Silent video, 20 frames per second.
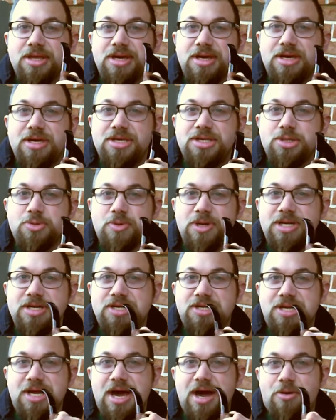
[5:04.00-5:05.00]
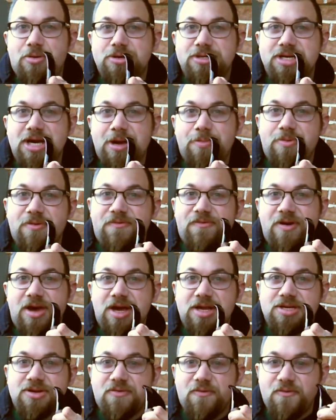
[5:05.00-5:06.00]
sweet and sour type
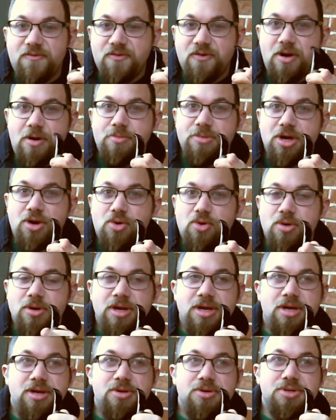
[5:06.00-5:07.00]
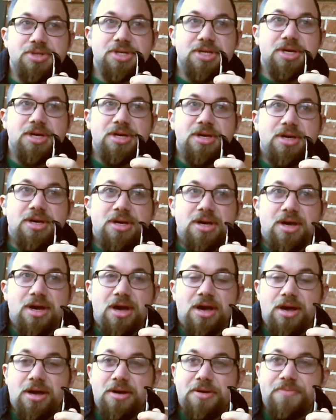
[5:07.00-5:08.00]
effect from the Orientals
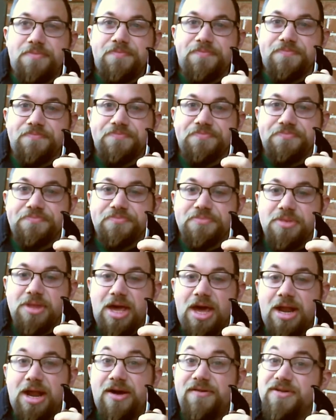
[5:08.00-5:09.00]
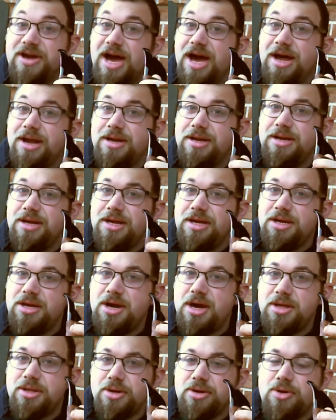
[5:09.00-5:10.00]
that I've gotten in
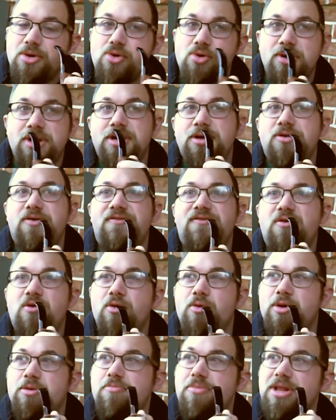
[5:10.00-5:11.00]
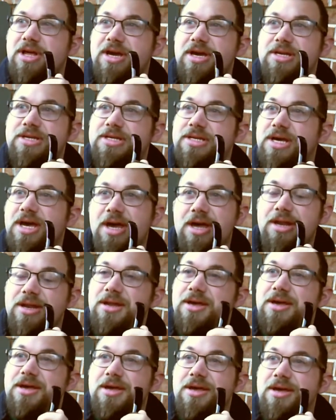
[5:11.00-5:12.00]
other Oriental forward blends, and
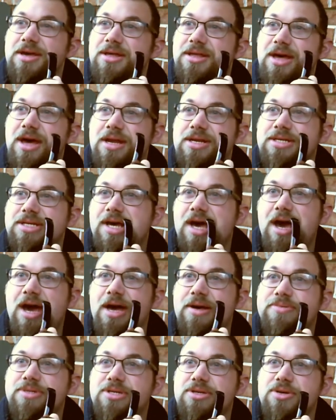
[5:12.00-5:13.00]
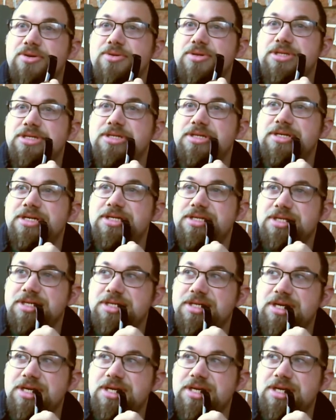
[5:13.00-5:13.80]
that is absolutely delicious.